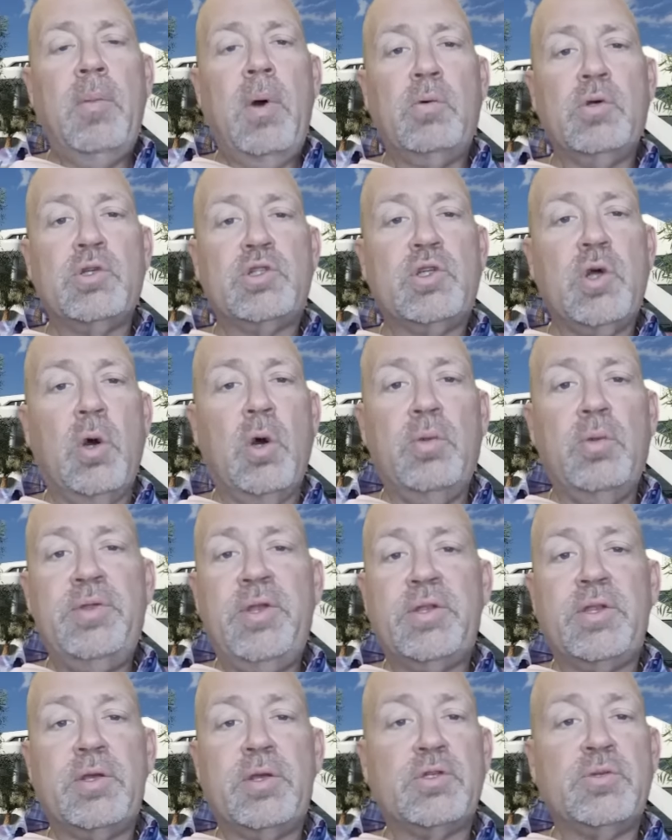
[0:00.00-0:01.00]

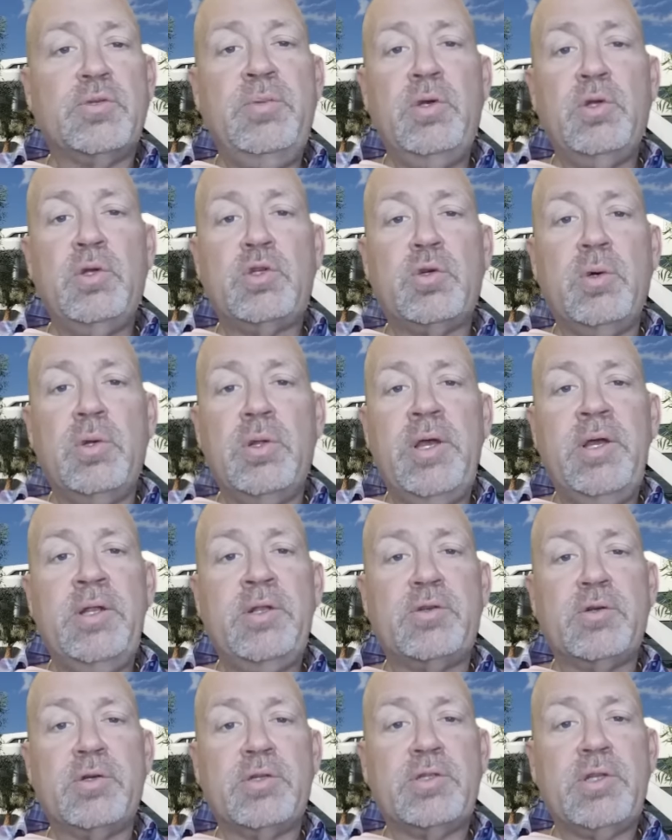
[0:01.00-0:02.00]
Was told that there's
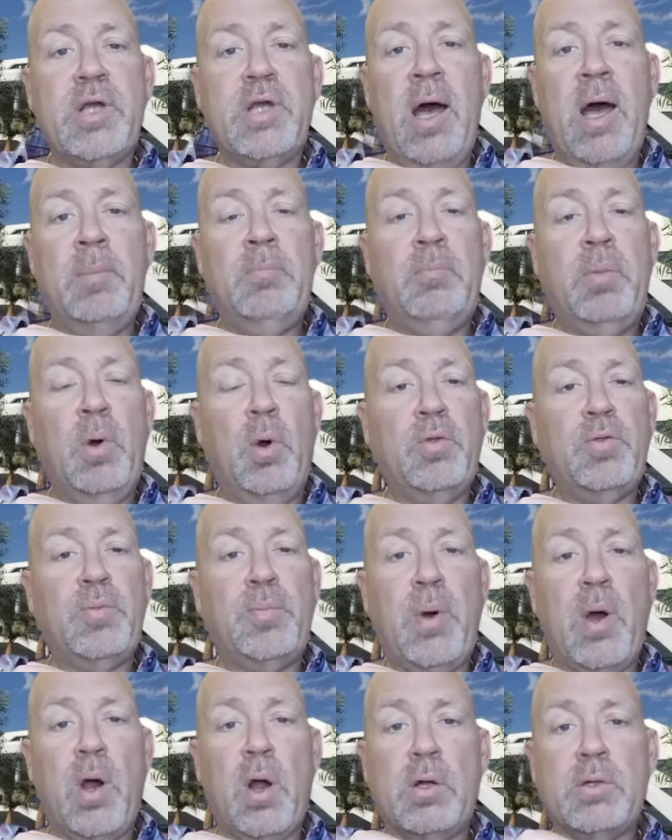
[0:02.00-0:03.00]
mutual interest
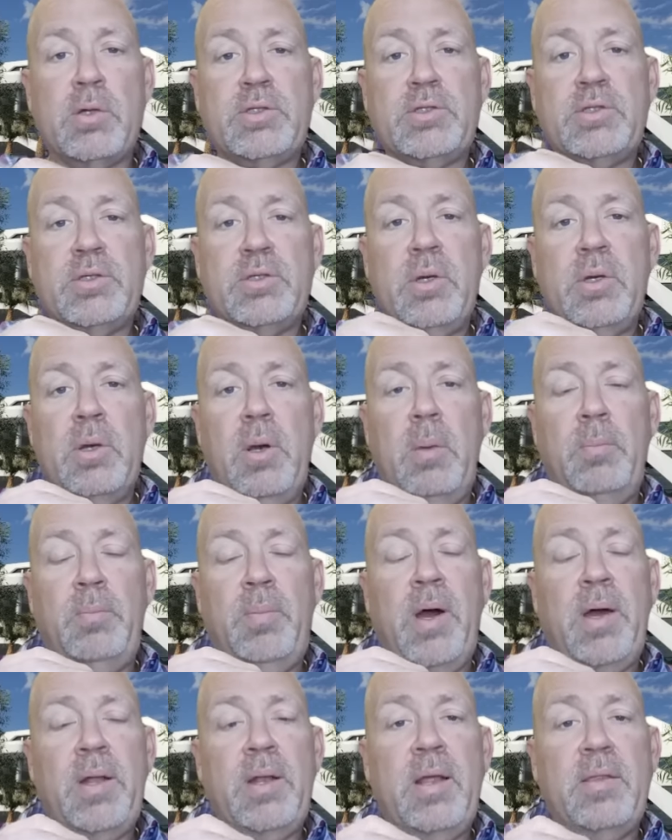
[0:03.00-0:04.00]
on both
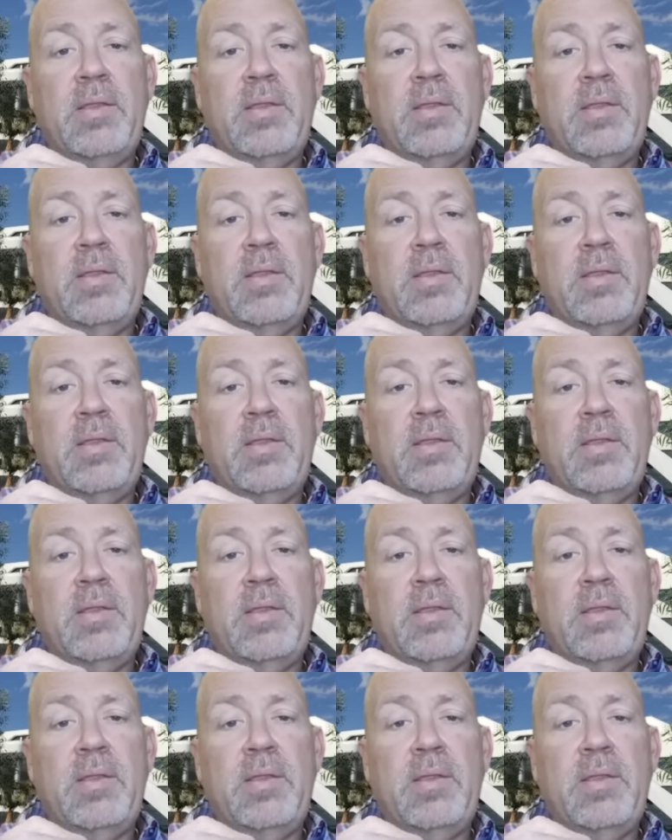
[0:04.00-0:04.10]
parts,